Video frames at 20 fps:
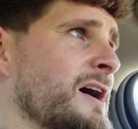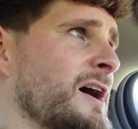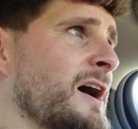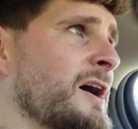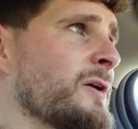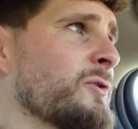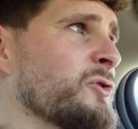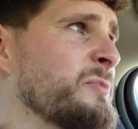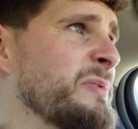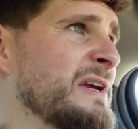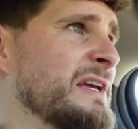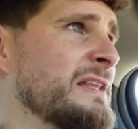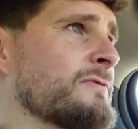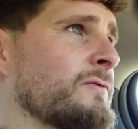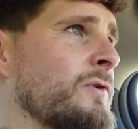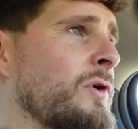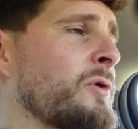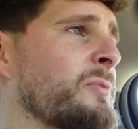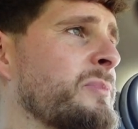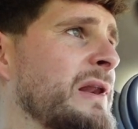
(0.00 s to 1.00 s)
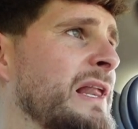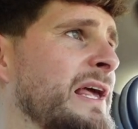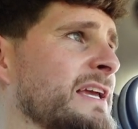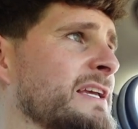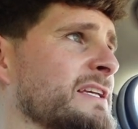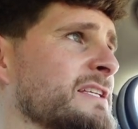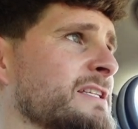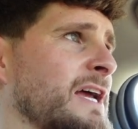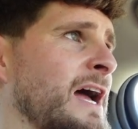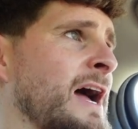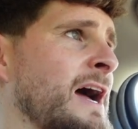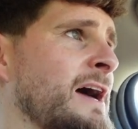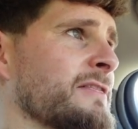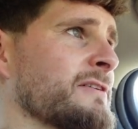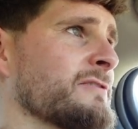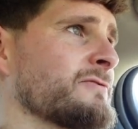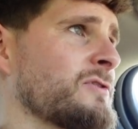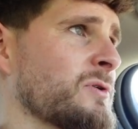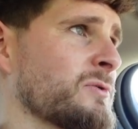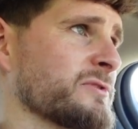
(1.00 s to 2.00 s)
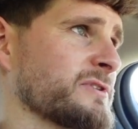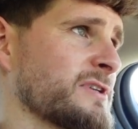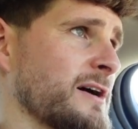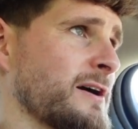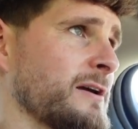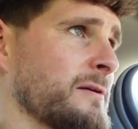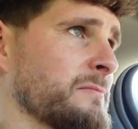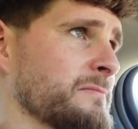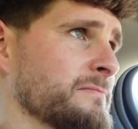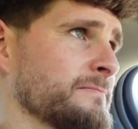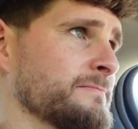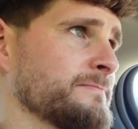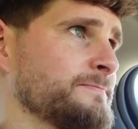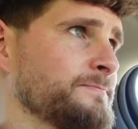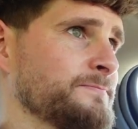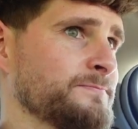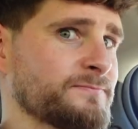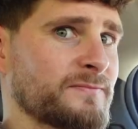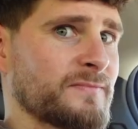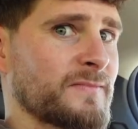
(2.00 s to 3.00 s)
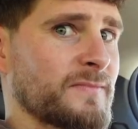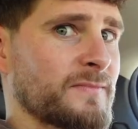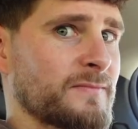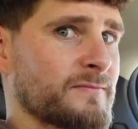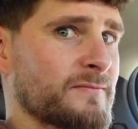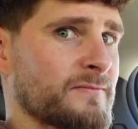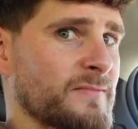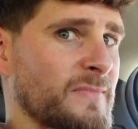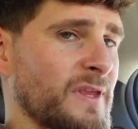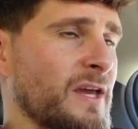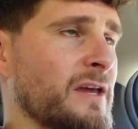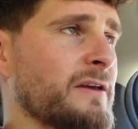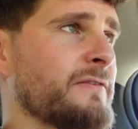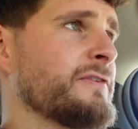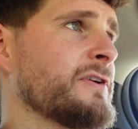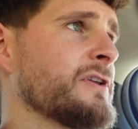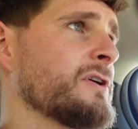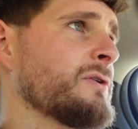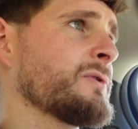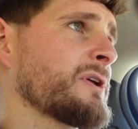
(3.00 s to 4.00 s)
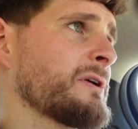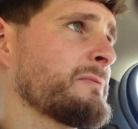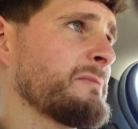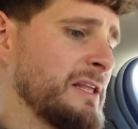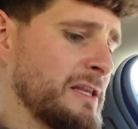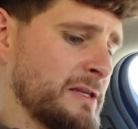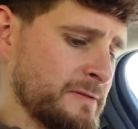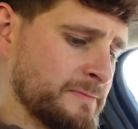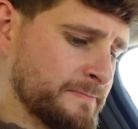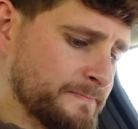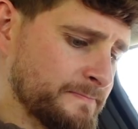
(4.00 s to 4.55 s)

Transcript: I would be in the wrong place at the wrong time, if you know what I mean.